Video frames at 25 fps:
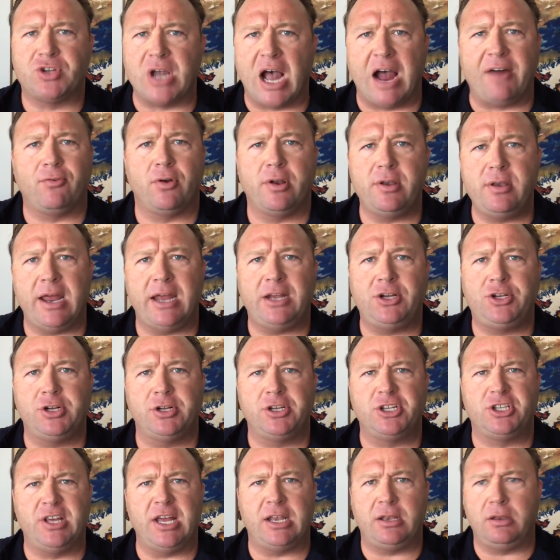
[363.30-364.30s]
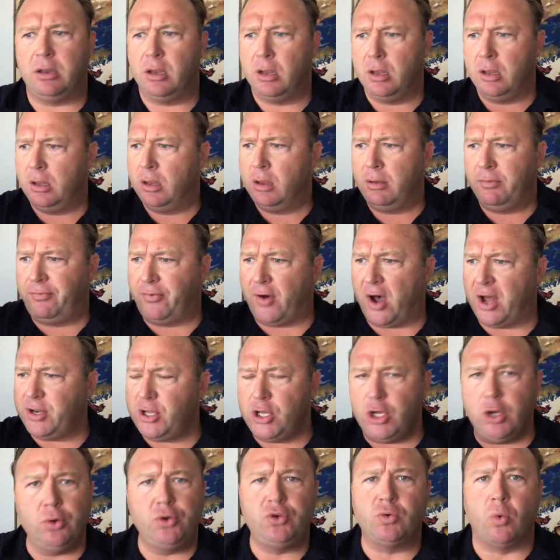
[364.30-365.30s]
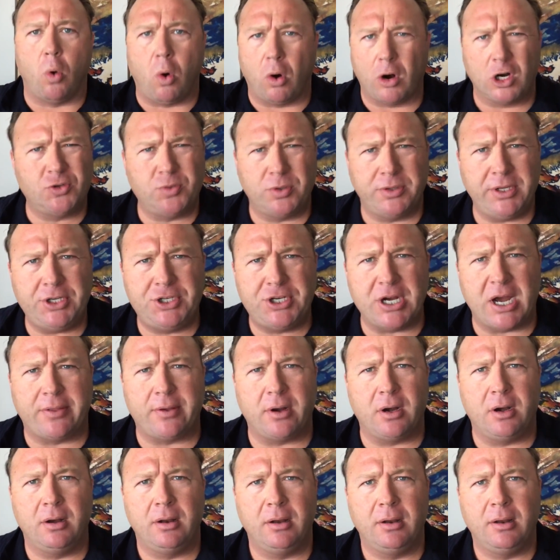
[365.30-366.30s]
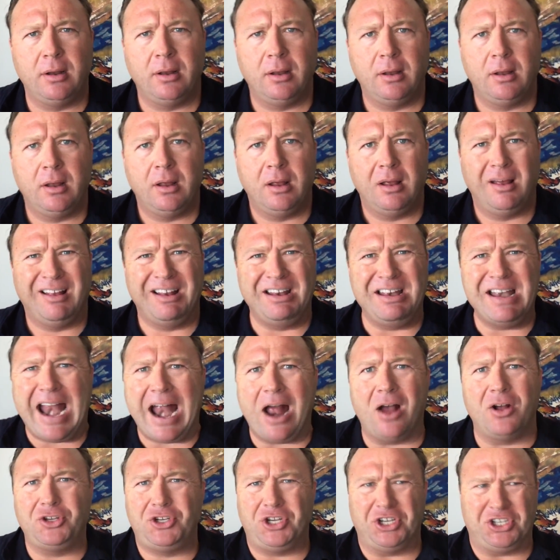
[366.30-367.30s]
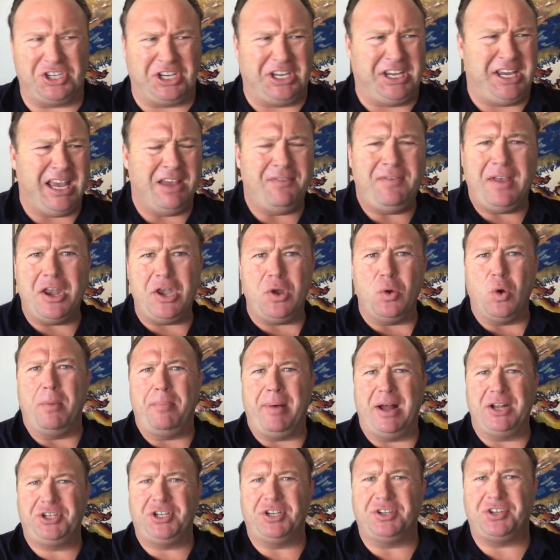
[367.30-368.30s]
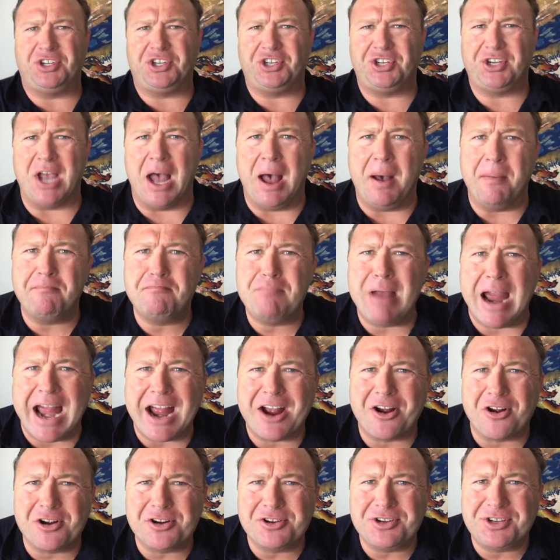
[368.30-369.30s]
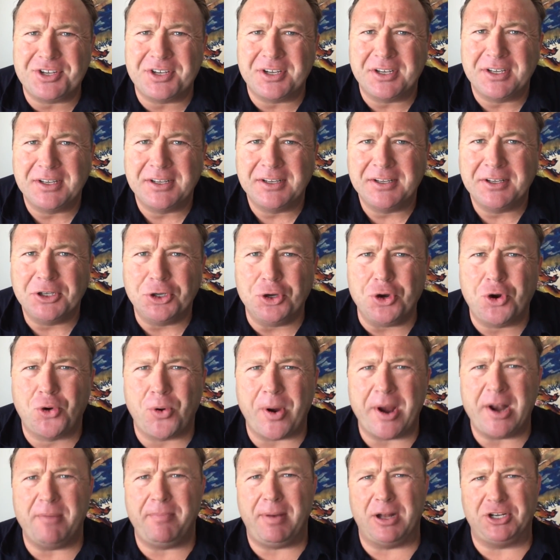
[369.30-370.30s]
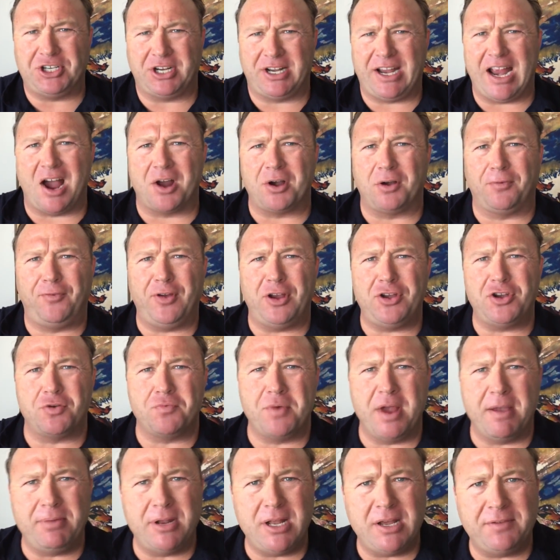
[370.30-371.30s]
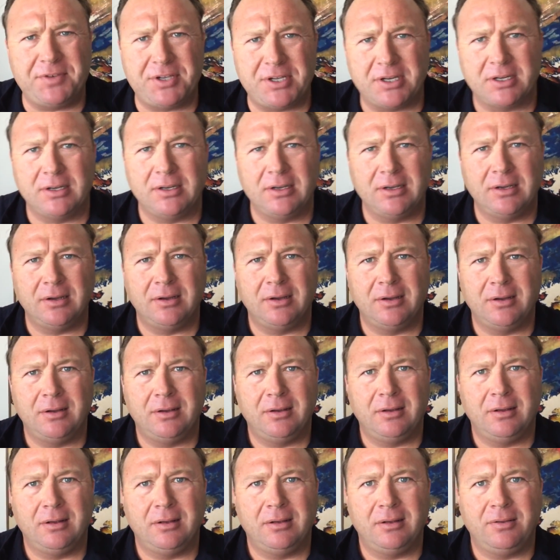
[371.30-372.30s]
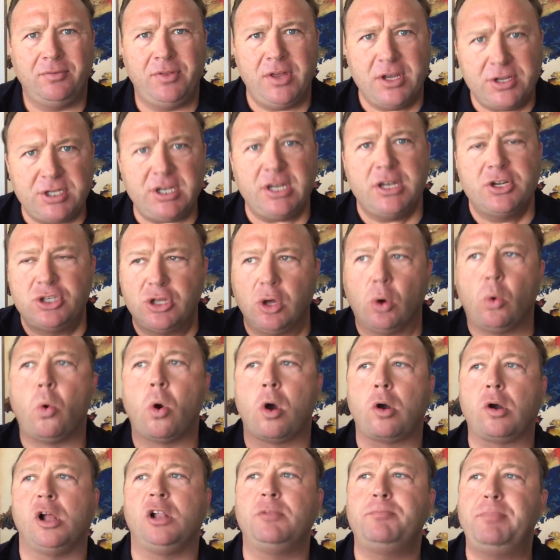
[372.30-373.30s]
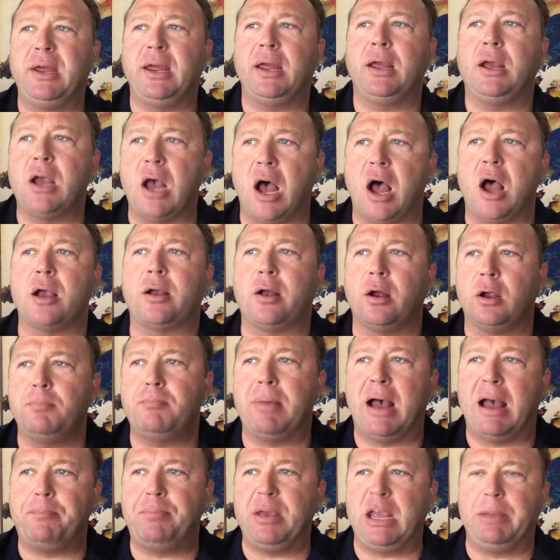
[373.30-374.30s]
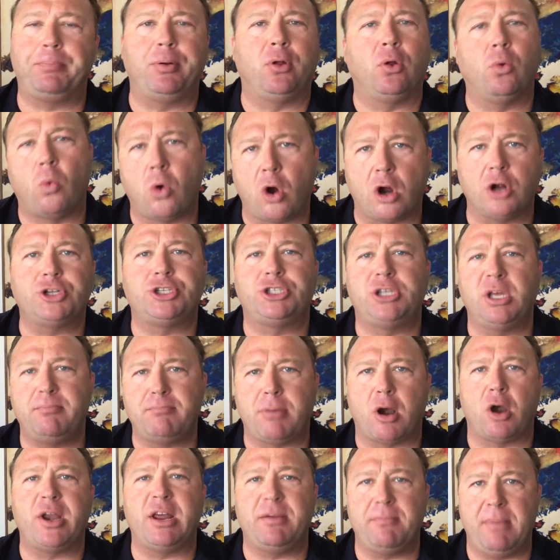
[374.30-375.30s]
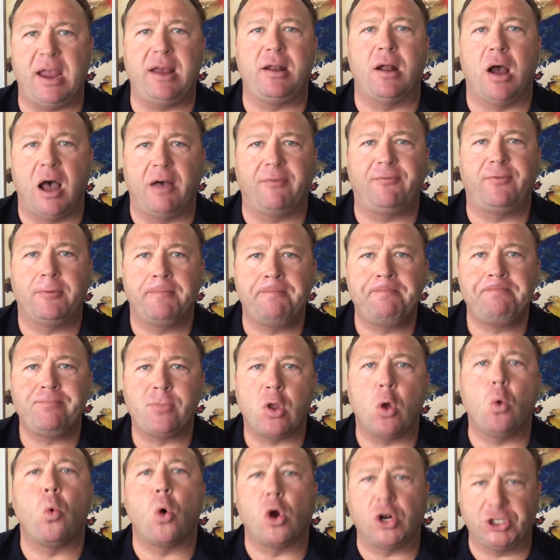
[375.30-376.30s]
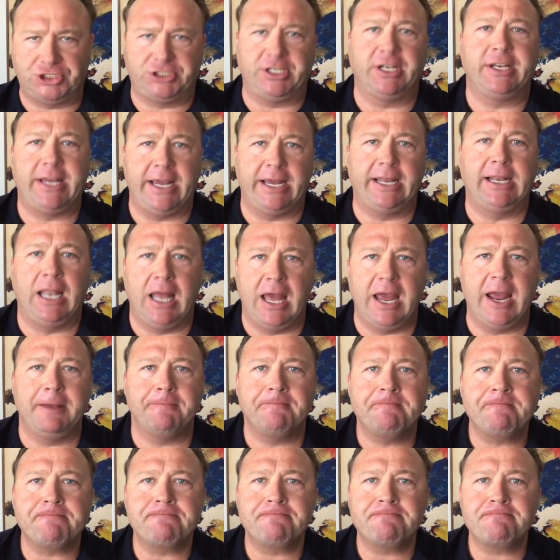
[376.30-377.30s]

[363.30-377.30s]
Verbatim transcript: sovereign nations that fought huge wars with each other, now just give in to a bunch of scum bankers who create a bunch of counterfeit derivatives? This is the world being conquered by people worse than Bernie Madoff worse than Ken Lay.